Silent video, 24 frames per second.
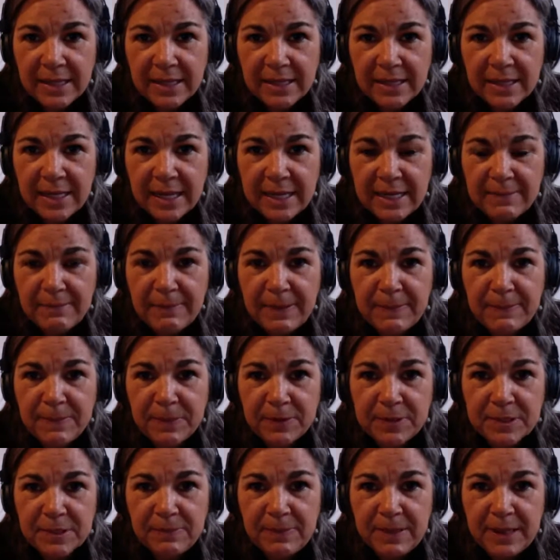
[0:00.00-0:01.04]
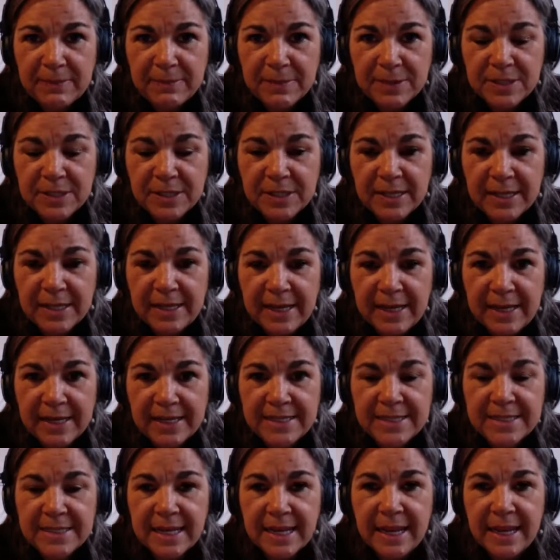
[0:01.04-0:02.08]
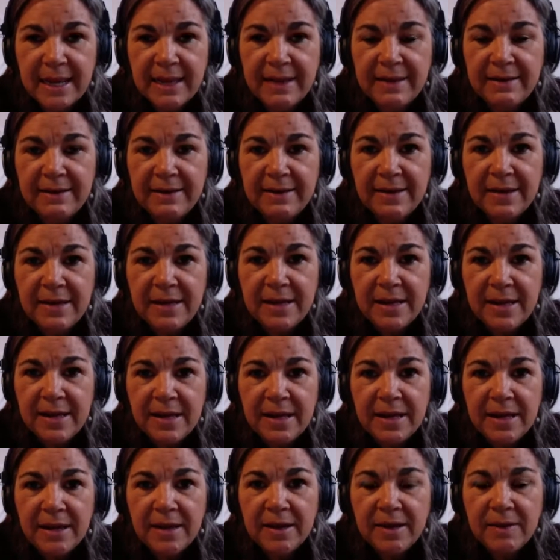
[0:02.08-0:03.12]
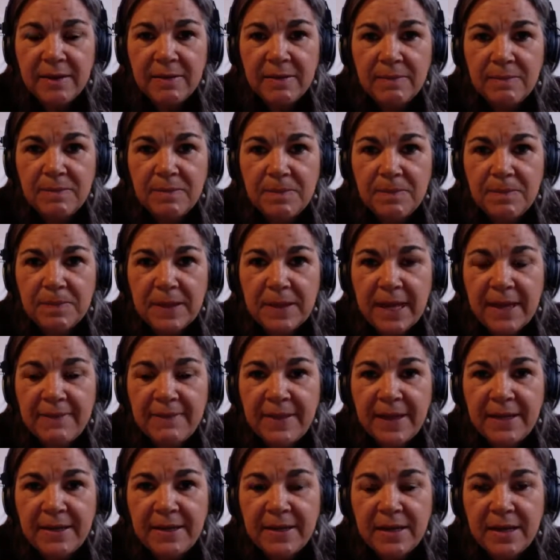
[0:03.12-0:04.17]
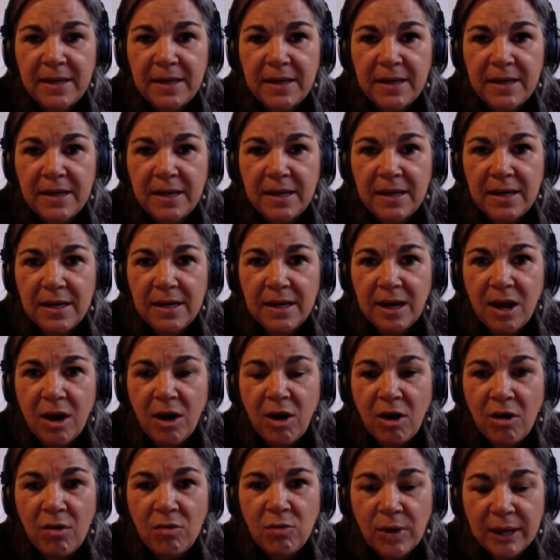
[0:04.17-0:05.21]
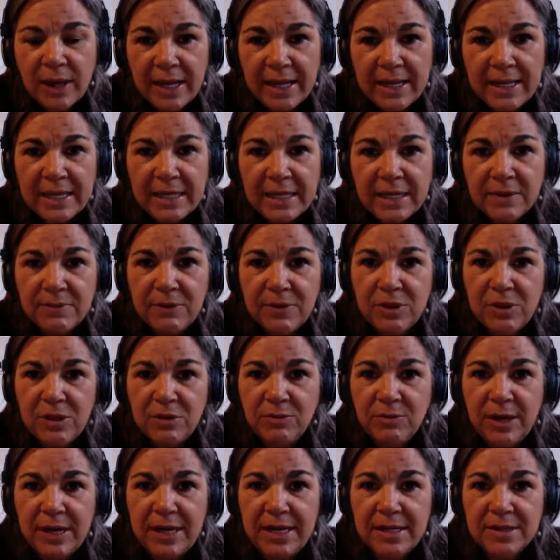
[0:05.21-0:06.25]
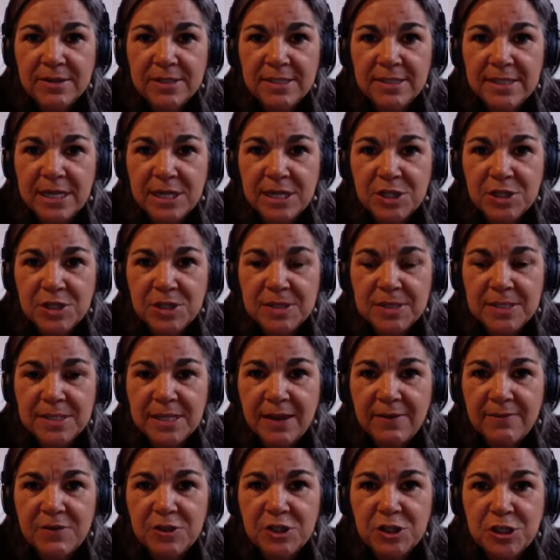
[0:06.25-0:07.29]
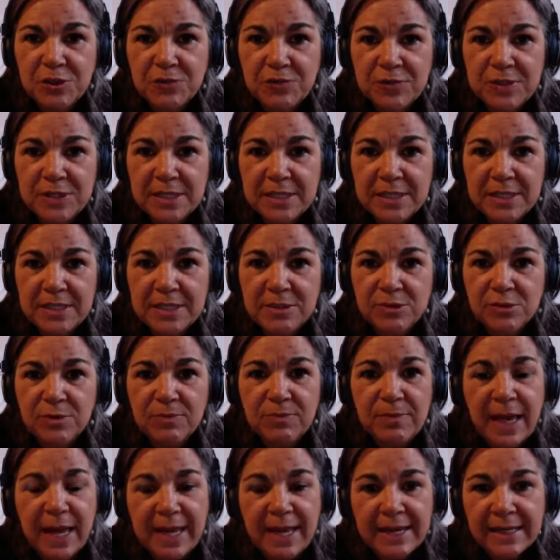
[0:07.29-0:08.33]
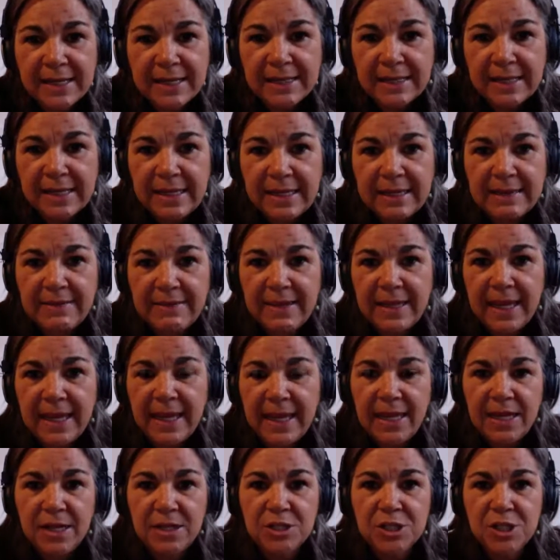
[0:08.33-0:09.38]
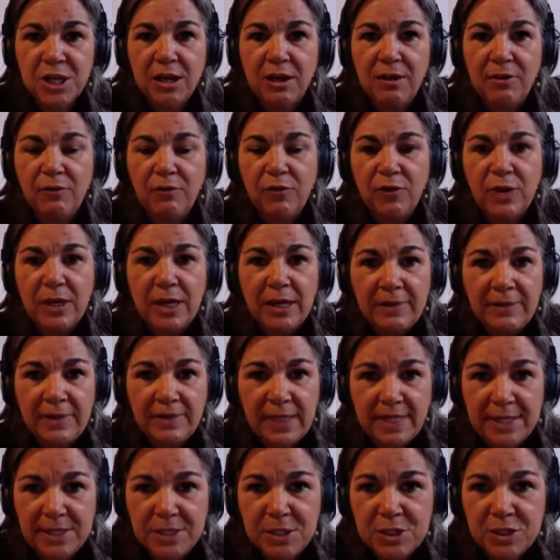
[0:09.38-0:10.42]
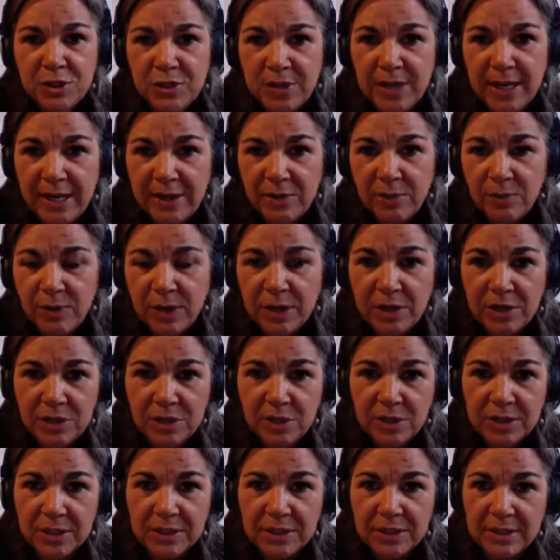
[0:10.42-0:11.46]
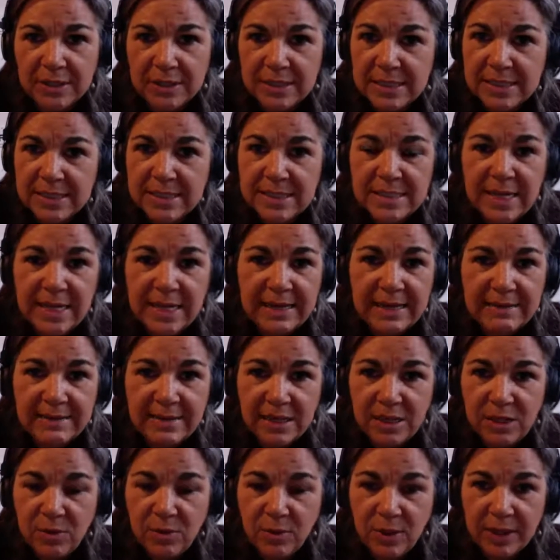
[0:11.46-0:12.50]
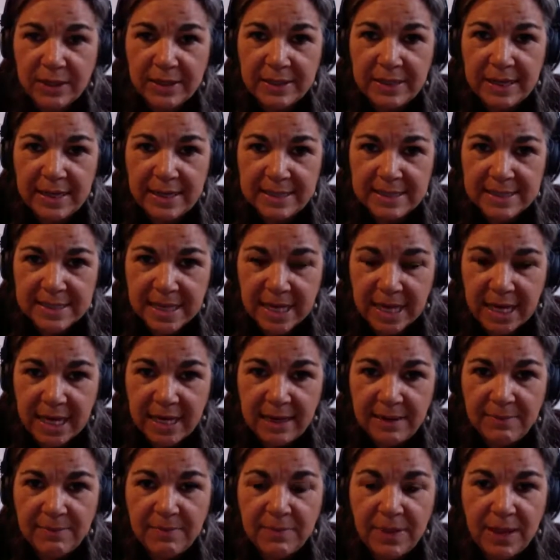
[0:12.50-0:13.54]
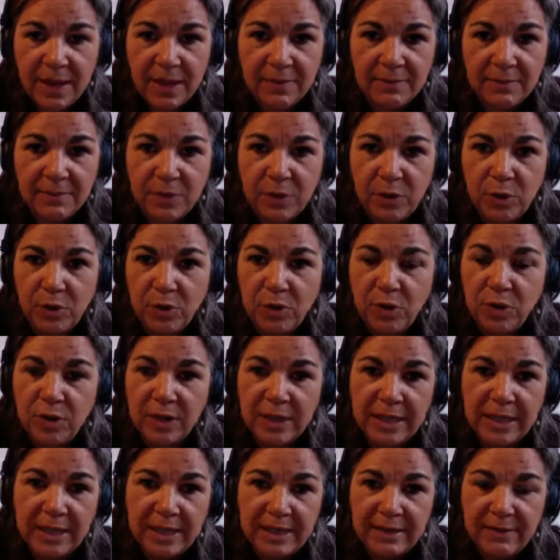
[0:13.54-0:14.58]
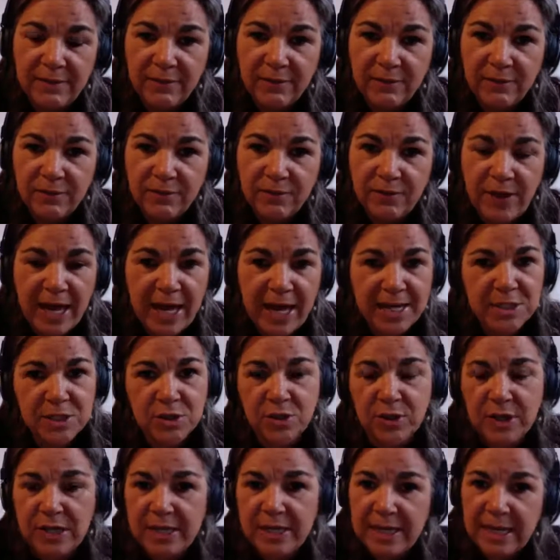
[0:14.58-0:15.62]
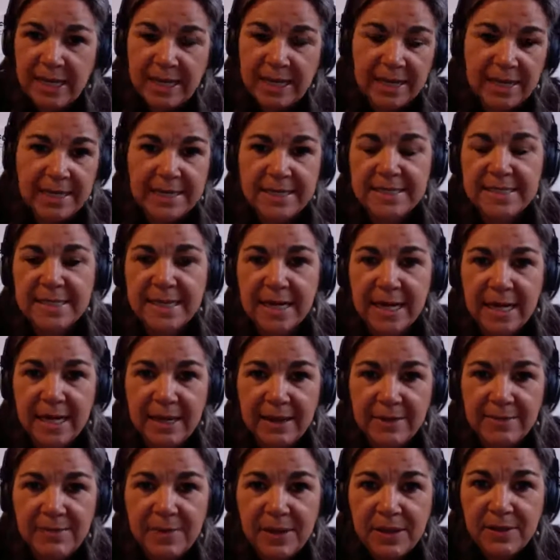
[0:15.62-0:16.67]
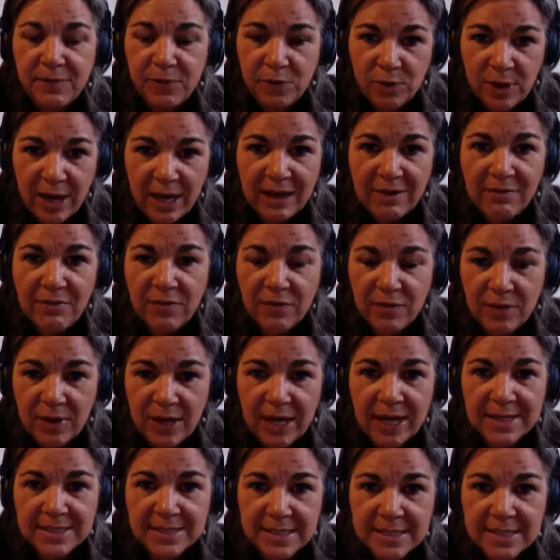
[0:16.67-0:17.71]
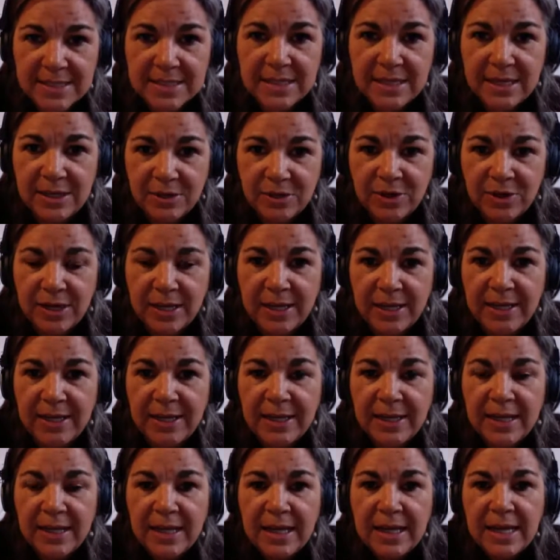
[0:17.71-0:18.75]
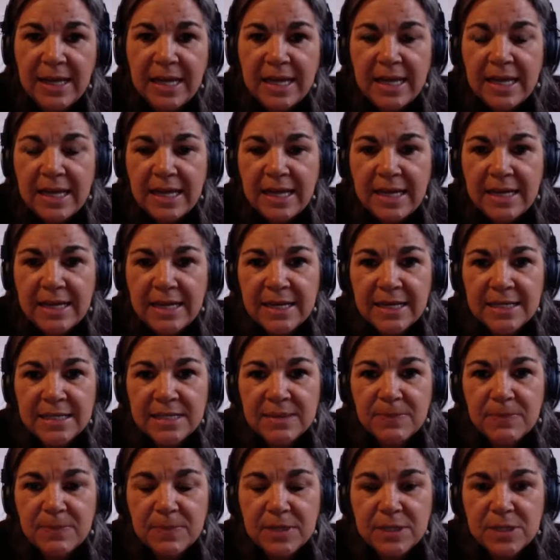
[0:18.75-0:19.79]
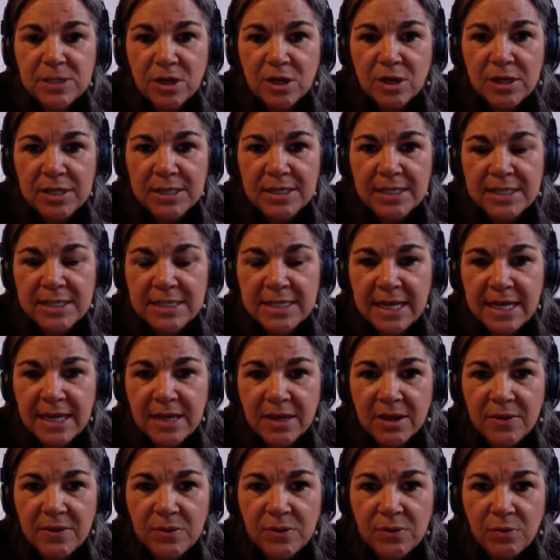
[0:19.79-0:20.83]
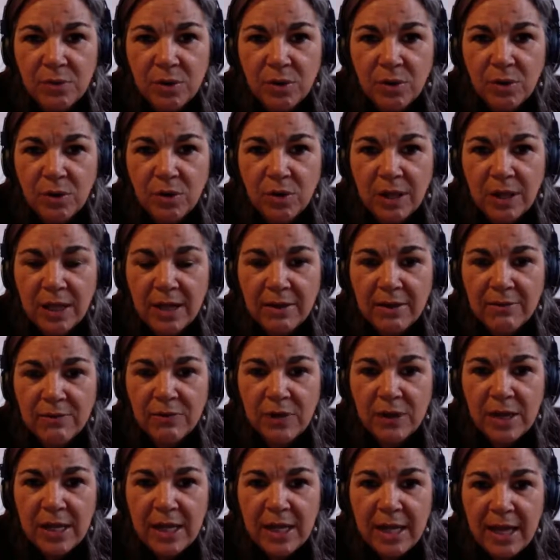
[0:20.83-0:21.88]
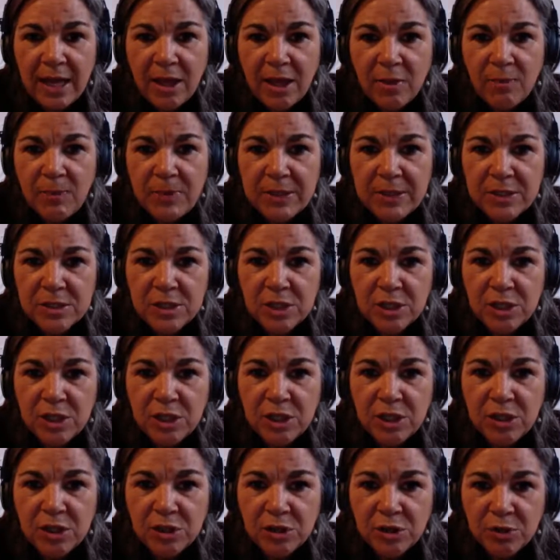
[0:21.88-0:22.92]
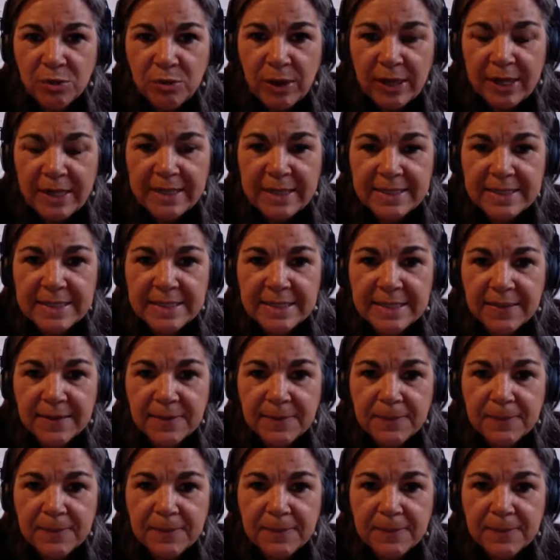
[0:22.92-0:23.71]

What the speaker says: getting people to be able to connect. And then already community radio stations have shifted dramatically in the age of the internet, where you can listen to anything you want at any time, Google any factoid at any time if you have access to internet. It has started to take on the role of helping to curate